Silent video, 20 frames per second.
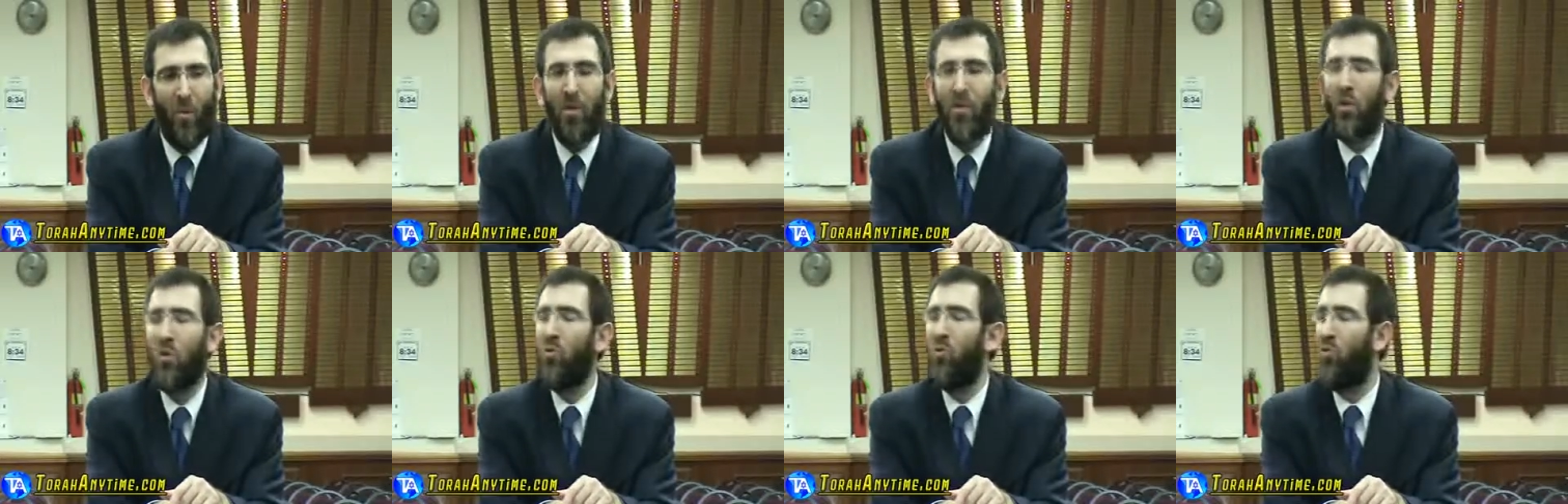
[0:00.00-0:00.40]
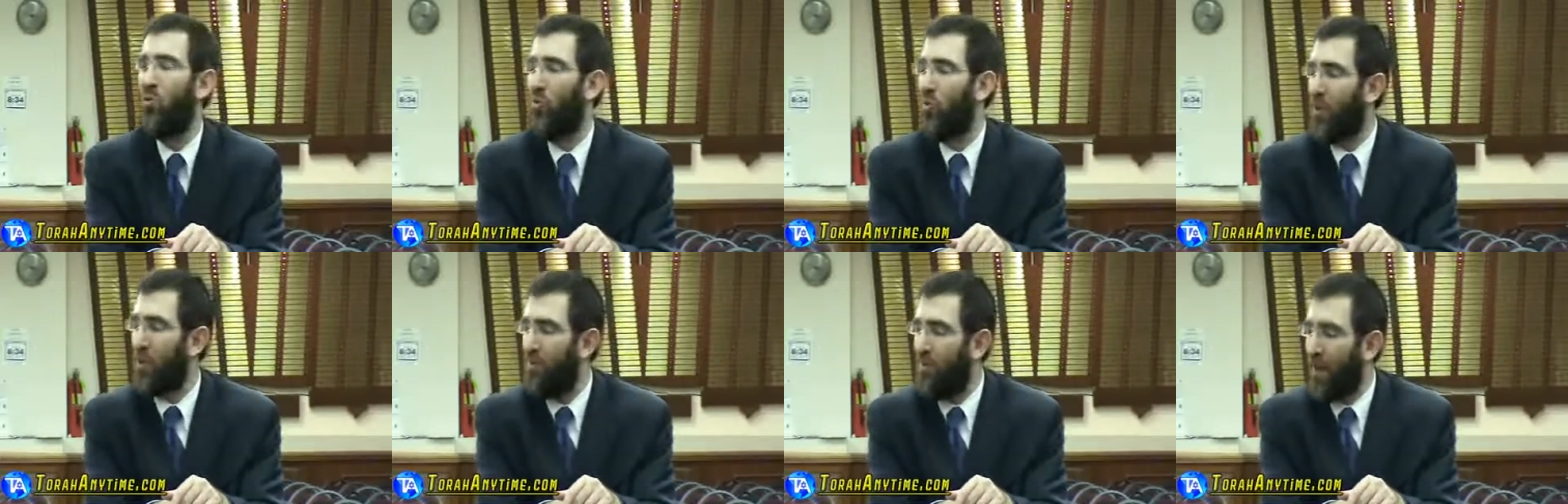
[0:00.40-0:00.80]
What
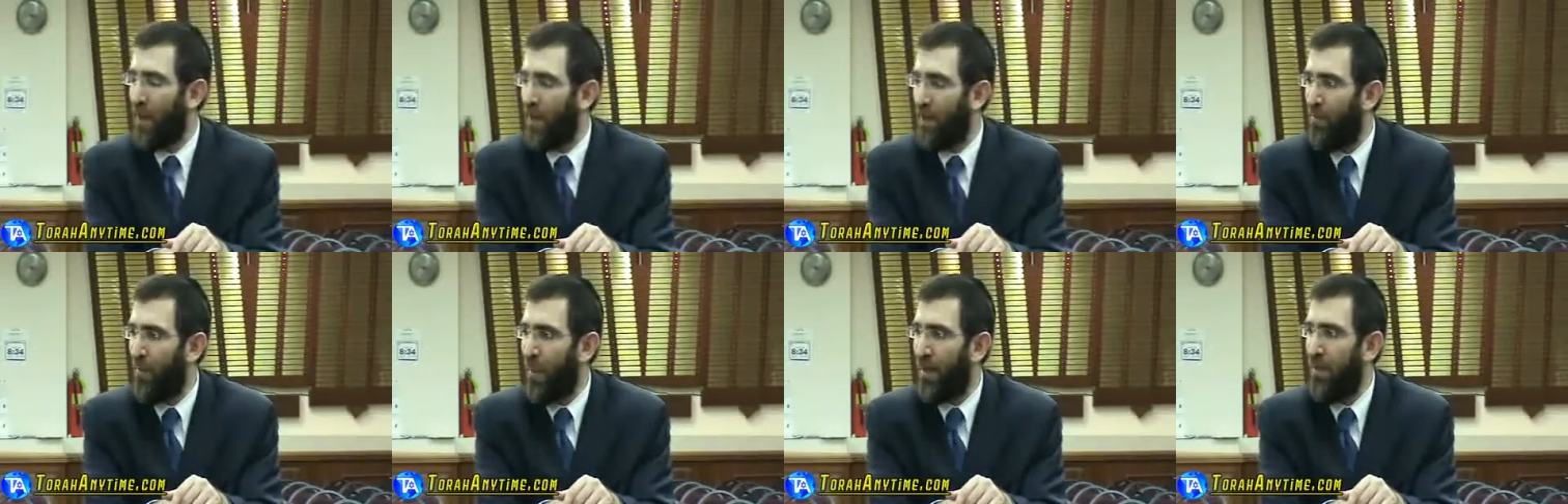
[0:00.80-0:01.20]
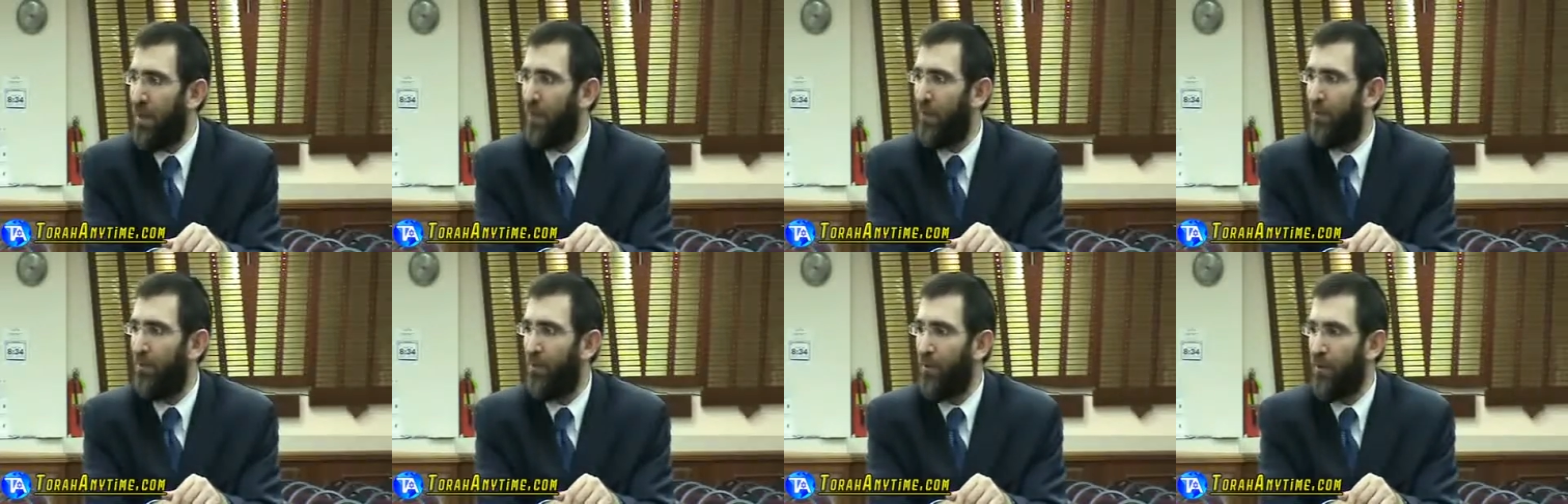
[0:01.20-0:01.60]
don't you respect about
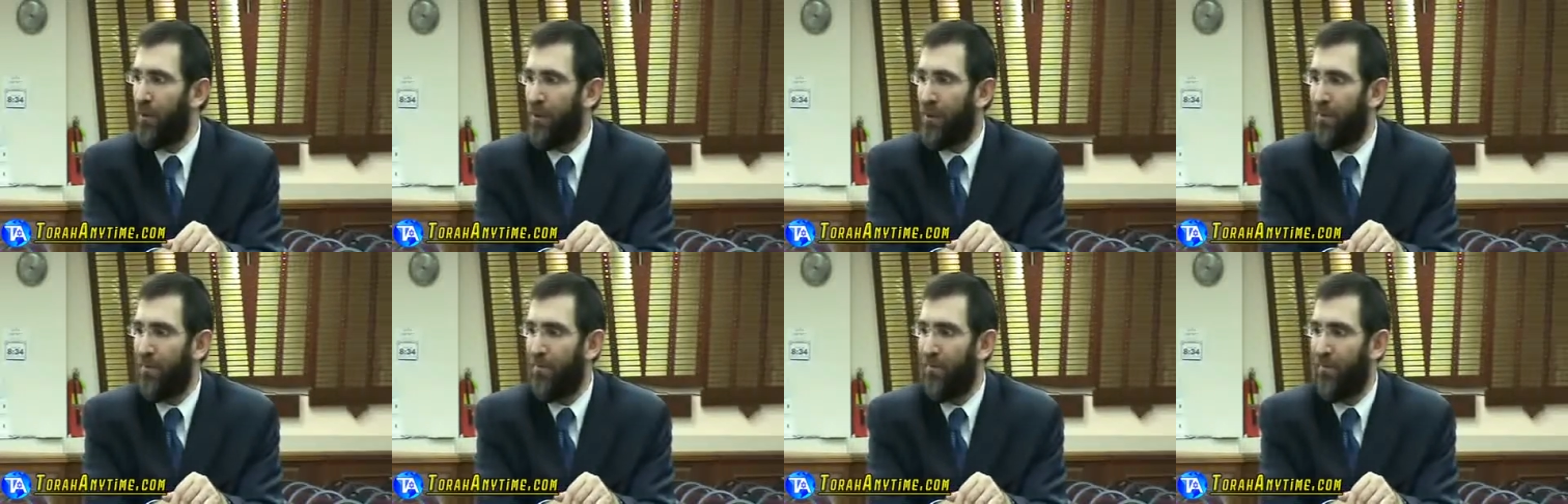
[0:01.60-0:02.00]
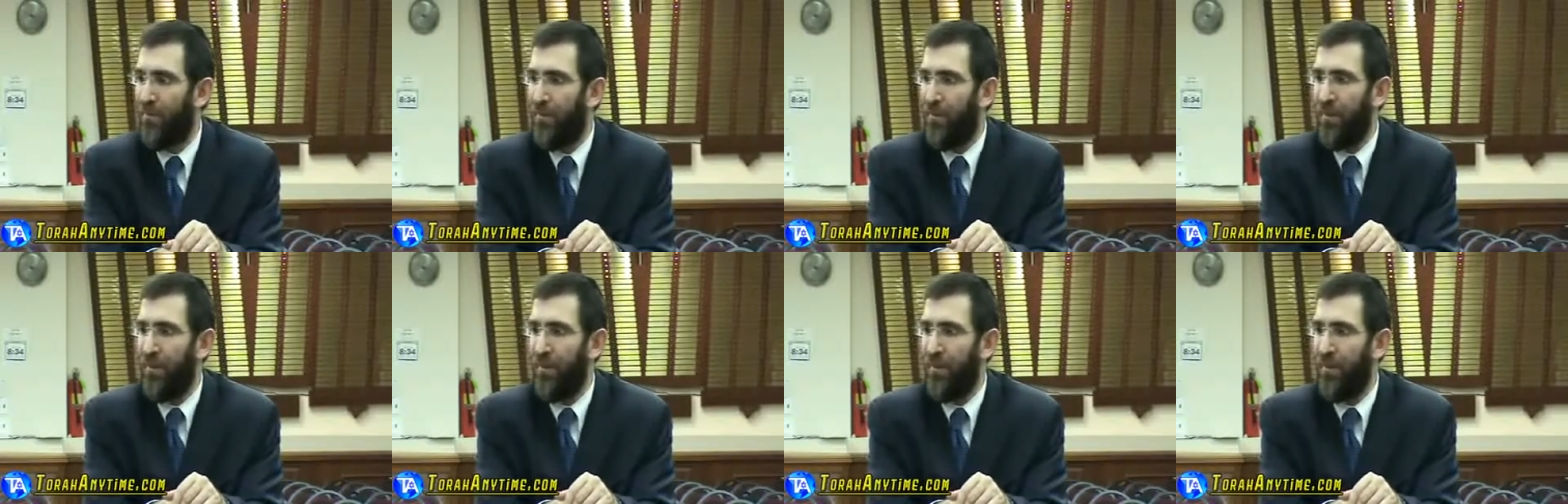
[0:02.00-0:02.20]
another person?